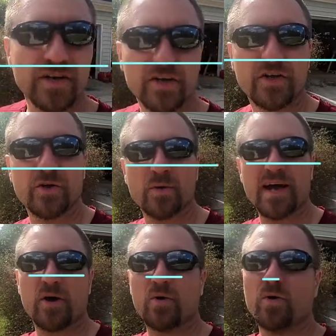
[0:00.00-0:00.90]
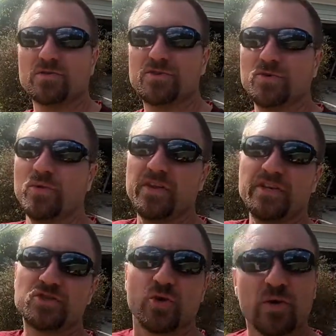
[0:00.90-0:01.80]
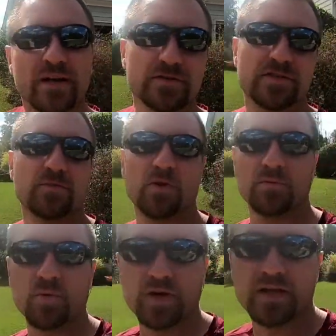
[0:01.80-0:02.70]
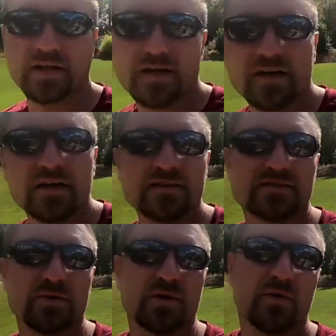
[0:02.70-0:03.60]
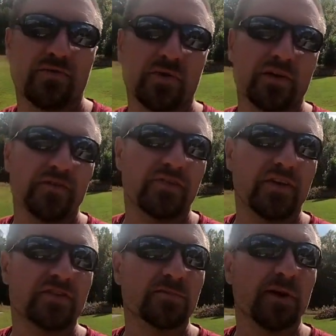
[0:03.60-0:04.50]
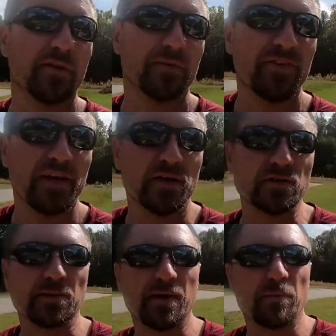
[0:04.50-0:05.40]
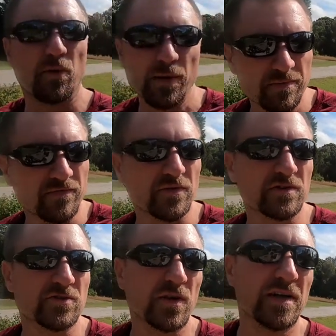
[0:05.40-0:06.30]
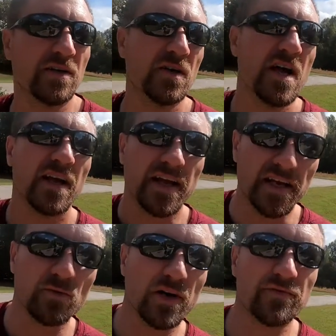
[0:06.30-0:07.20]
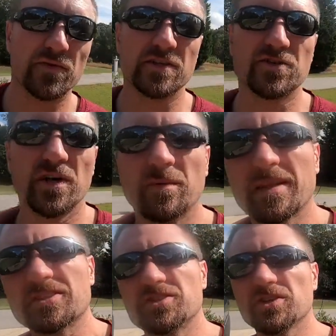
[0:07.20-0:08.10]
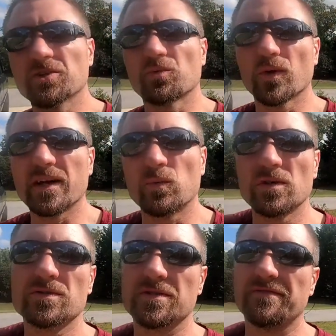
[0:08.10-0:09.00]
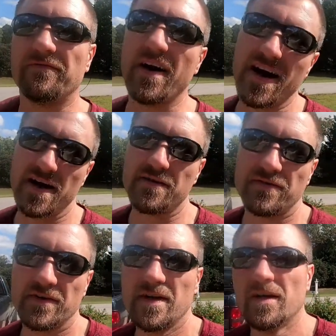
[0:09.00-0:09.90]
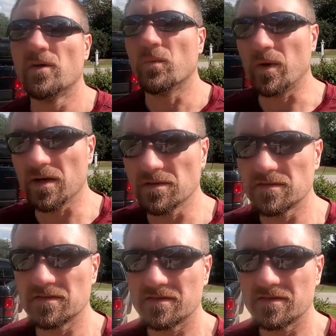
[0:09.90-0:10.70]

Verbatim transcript: gonna go out onto the trails tomorrow morning. So uh, hopefully you've seen some other videos about prepping for the trail, getting ready for the trail, making sure your rig will survive. Well,